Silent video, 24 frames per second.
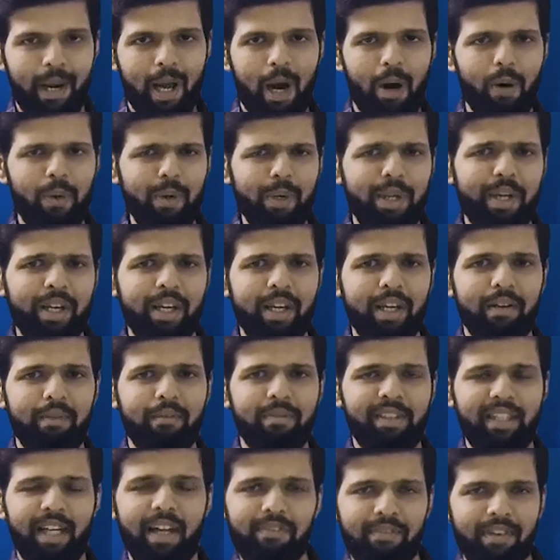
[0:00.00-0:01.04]
how you can
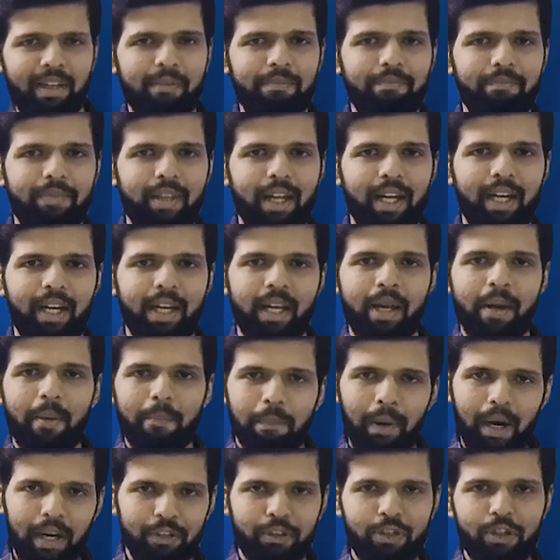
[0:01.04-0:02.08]
develop that
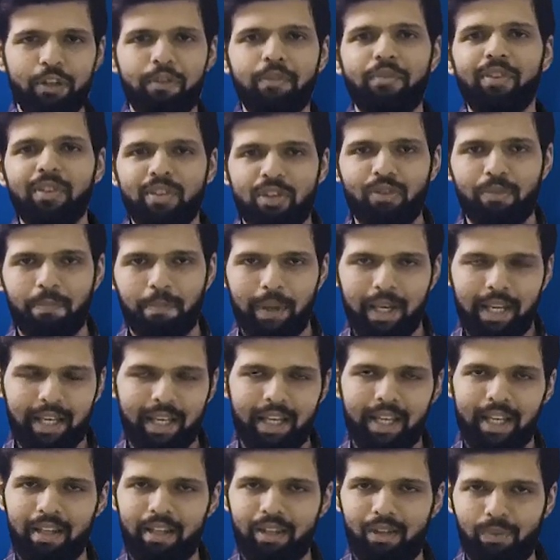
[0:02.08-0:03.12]
passion for
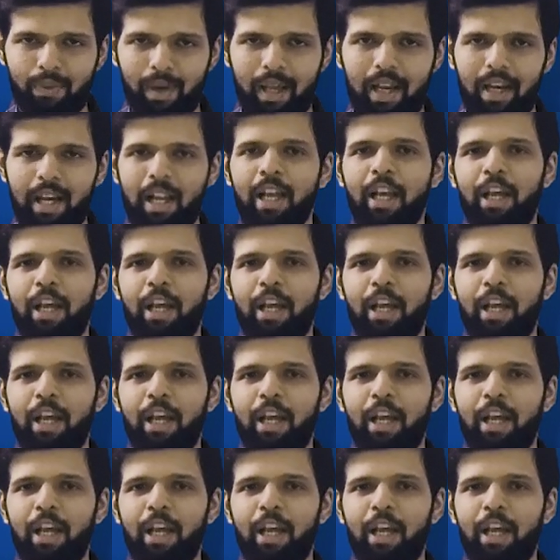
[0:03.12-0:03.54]
speaking as well.